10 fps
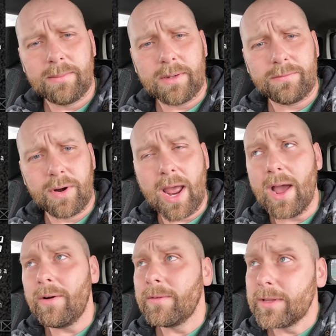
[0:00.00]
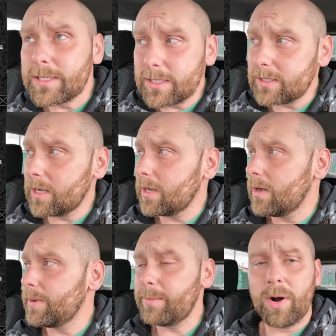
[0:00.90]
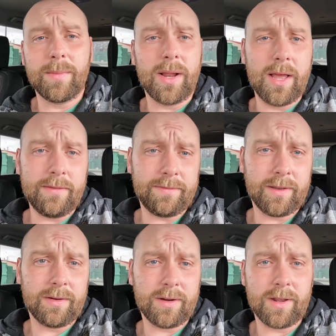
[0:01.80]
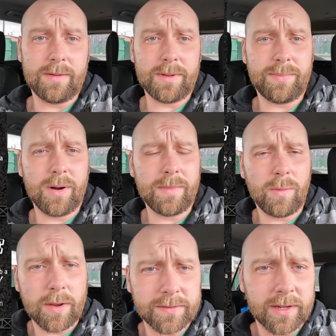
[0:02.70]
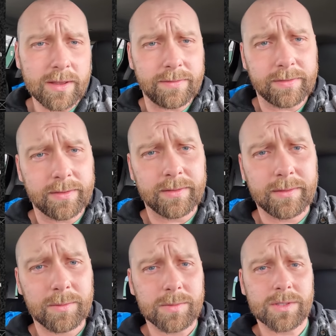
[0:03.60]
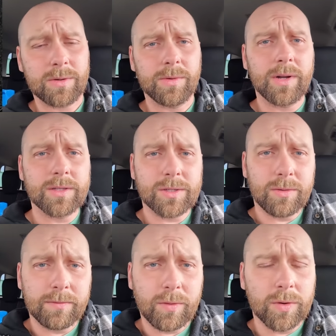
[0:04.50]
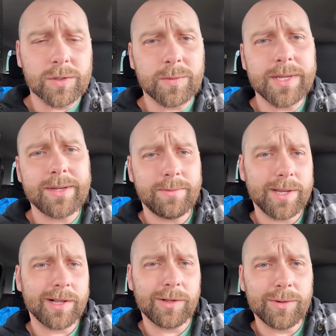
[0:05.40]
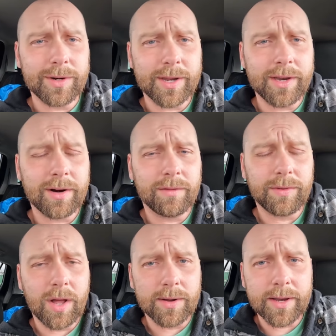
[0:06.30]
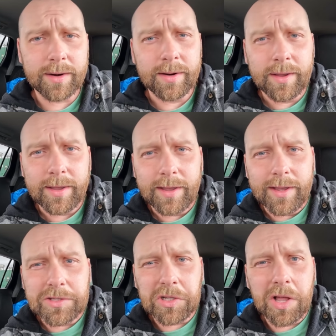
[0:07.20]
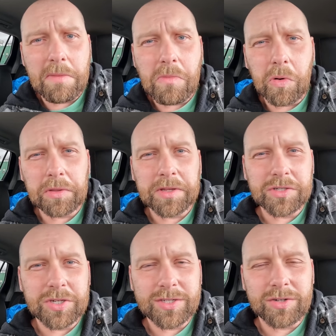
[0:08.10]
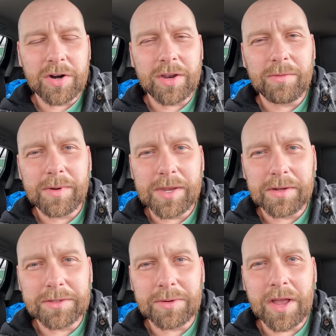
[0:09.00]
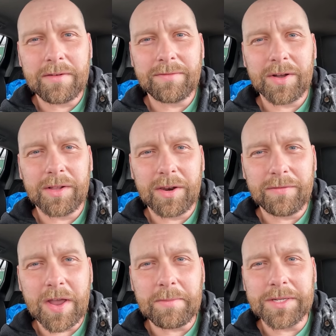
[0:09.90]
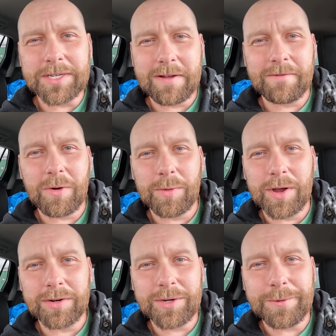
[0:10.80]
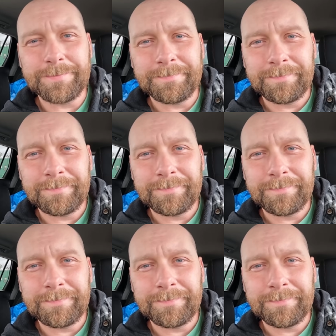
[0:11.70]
But for now, this is a, a big part of my life and a big part of my wife's life what's going on. So of course we we included in our vlog here. It's a lot more than just trucking. We also have uh, a lot of family stuff going on too.